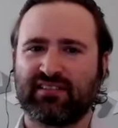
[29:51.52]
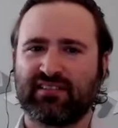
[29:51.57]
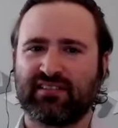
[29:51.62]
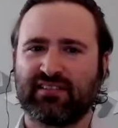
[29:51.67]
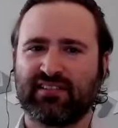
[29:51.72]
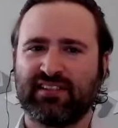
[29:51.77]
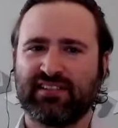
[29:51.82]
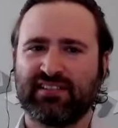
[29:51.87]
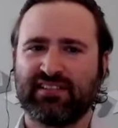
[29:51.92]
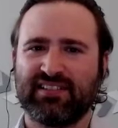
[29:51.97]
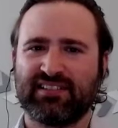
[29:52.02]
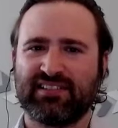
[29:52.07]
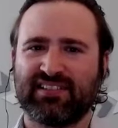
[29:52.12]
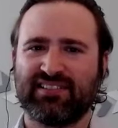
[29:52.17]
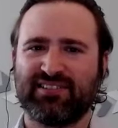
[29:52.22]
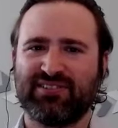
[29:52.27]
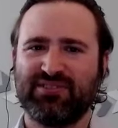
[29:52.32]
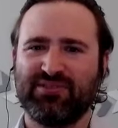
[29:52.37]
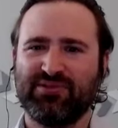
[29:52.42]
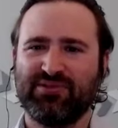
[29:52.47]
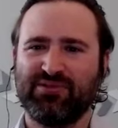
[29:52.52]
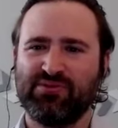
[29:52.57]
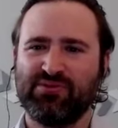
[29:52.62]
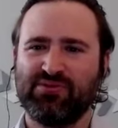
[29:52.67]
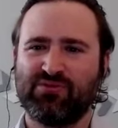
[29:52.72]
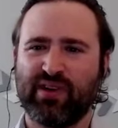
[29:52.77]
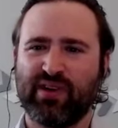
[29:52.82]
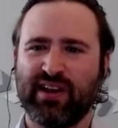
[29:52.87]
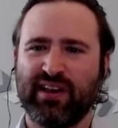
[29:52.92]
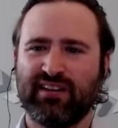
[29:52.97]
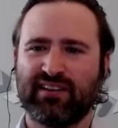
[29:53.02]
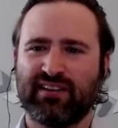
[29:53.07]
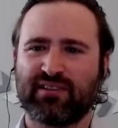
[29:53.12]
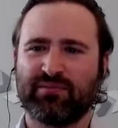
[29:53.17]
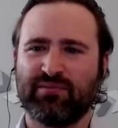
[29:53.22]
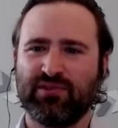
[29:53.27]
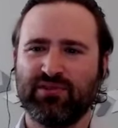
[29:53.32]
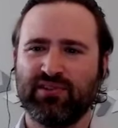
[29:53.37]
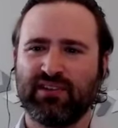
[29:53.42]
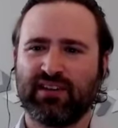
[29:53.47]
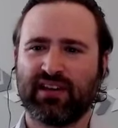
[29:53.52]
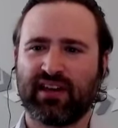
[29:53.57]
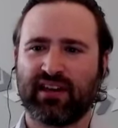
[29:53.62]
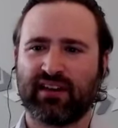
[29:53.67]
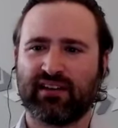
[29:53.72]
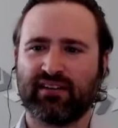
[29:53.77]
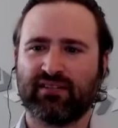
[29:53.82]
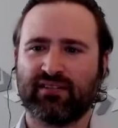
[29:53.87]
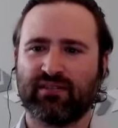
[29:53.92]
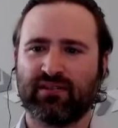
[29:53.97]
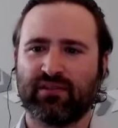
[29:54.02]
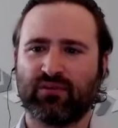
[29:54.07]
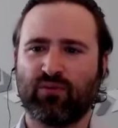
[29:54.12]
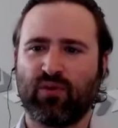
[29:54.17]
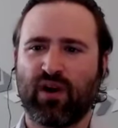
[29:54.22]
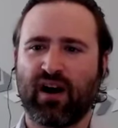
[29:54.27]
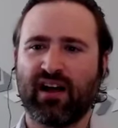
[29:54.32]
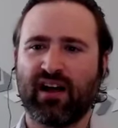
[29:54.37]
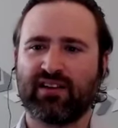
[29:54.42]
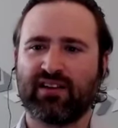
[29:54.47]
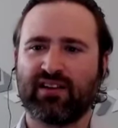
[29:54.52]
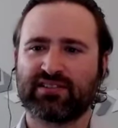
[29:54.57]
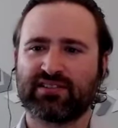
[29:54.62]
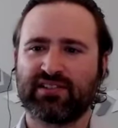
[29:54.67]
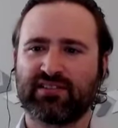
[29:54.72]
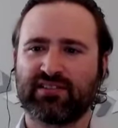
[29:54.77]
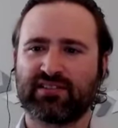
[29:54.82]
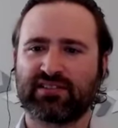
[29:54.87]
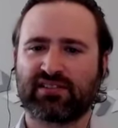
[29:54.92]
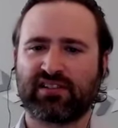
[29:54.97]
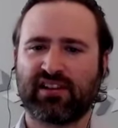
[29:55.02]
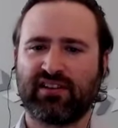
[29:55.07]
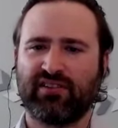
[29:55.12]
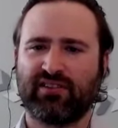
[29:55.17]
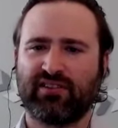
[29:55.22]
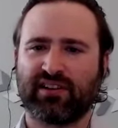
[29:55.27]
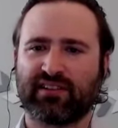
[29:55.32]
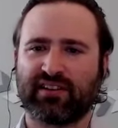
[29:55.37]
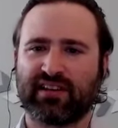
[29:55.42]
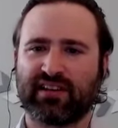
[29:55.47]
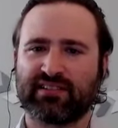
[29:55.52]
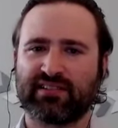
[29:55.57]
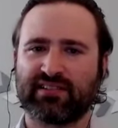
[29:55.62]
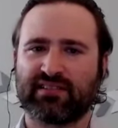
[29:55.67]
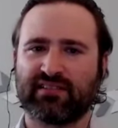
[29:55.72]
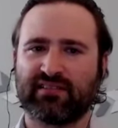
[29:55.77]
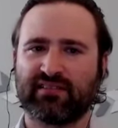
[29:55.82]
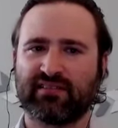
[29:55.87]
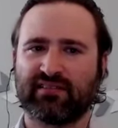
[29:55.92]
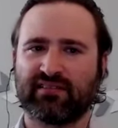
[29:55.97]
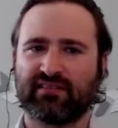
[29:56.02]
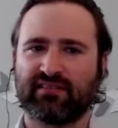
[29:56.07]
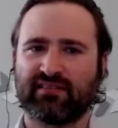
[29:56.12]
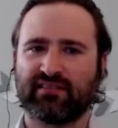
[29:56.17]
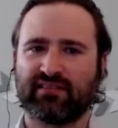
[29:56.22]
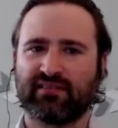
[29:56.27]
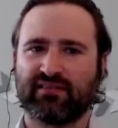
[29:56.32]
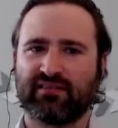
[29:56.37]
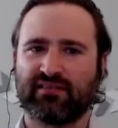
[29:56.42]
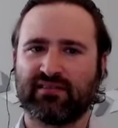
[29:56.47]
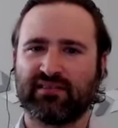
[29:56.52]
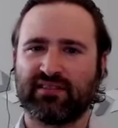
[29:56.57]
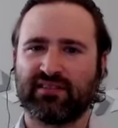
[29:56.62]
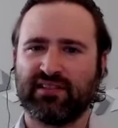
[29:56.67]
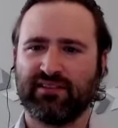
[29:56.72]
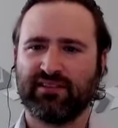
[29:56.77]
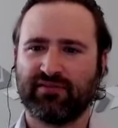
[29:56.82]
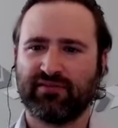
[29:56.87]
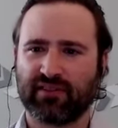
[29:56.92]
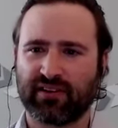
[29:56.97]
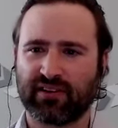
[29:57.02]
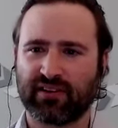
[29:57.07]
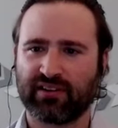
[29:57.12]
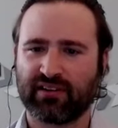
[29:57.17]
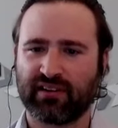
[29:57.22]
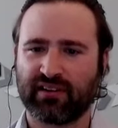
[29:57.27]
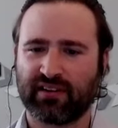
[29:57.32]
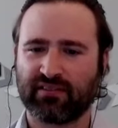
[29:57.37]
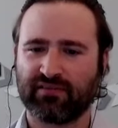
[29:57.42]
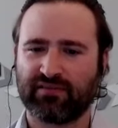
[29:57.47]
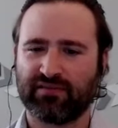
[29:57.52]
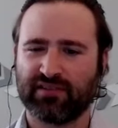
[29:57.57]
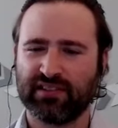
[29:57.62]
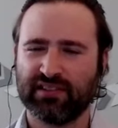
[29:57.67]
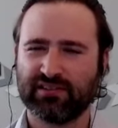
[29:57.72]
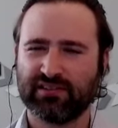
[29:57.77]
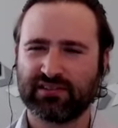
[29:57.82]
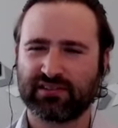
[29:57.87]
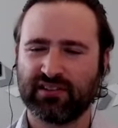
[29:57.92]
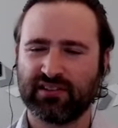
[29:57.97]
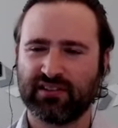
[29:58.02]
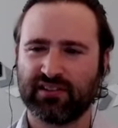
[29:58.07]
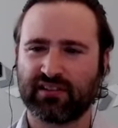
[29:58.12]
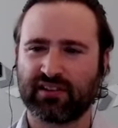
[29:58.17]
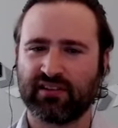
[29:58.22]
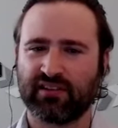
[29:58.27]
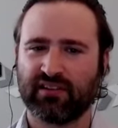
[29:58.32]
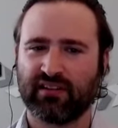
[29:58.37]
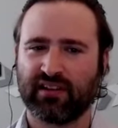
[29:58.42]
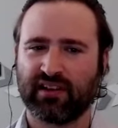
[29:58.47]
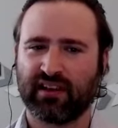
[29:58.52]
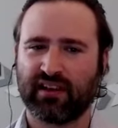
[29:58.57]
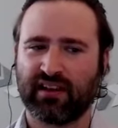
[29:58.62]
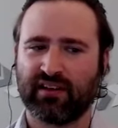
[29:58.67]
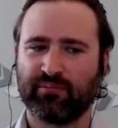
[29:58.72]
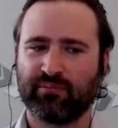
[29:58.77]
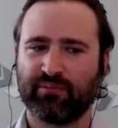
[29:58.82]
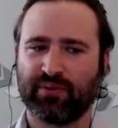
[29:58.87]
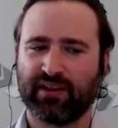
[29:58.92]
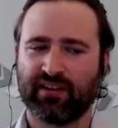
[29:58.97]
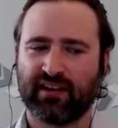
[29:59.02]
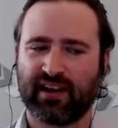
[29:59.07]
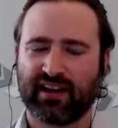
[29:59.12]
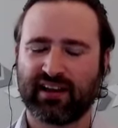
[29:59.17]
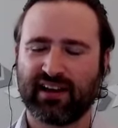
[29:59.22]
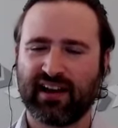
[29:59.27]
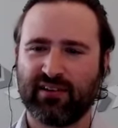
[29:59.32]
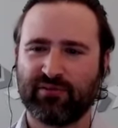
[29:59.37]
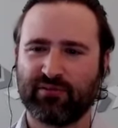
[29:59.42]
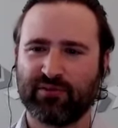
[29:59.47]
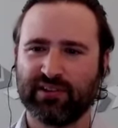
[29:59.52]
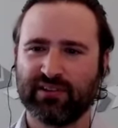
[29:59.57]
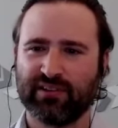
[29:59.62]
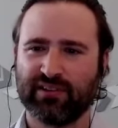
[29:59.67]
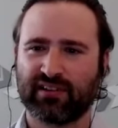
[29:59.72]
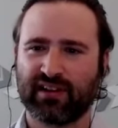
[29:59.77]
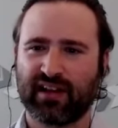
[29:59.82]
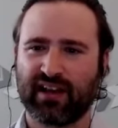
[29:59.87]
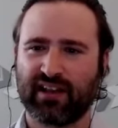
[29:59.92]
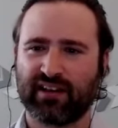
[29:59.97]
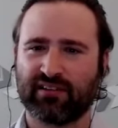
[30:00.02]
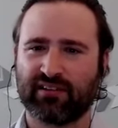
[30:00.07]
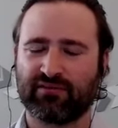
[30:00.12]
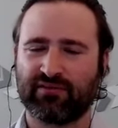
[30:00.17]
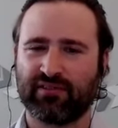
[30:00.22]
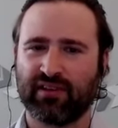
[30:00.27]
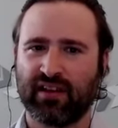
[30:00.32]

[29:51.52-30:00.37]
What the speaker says: is a new way to communicate while still stuttering. That's different and feels good. But I got real kind of